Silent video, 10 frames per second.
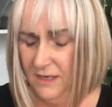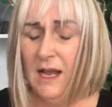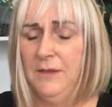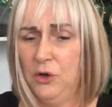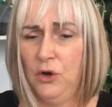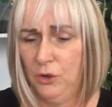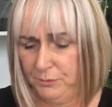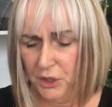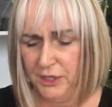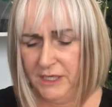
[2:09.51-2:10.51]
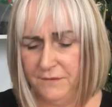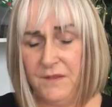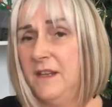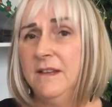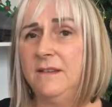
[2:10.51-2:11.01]
And the whole beauty of
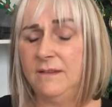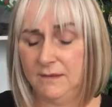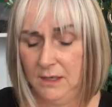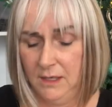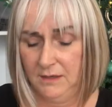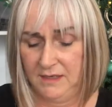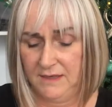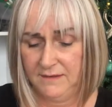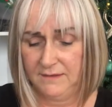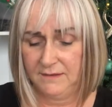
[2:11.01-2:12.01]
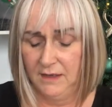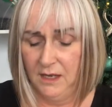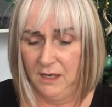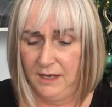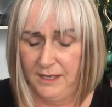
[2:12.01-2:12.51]
this, these
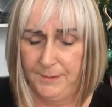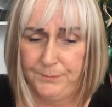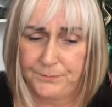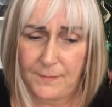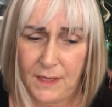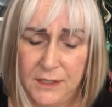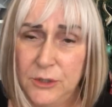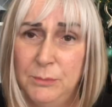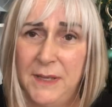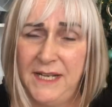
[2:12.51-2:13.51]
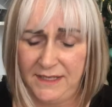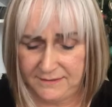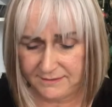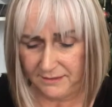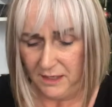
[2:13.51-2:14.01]
little
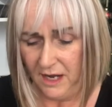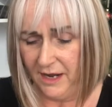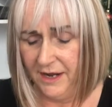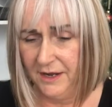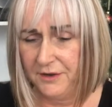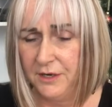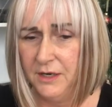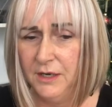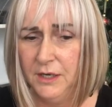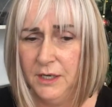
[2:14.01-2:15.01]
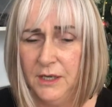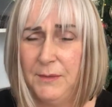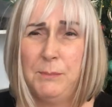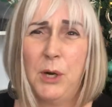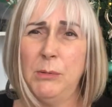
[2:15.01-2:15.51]
minis, are
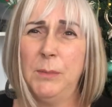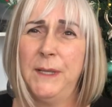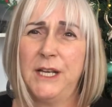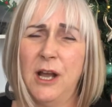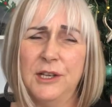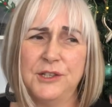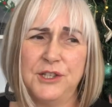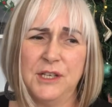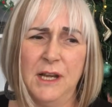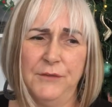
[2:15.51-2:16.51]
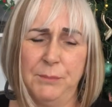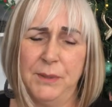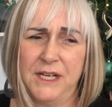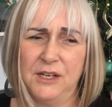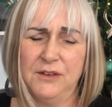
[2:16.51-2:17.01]
they're probably colours you'd never
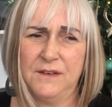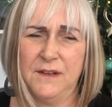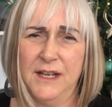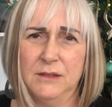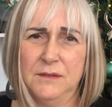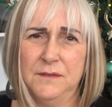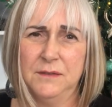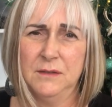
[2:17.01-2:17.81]
pick yourself.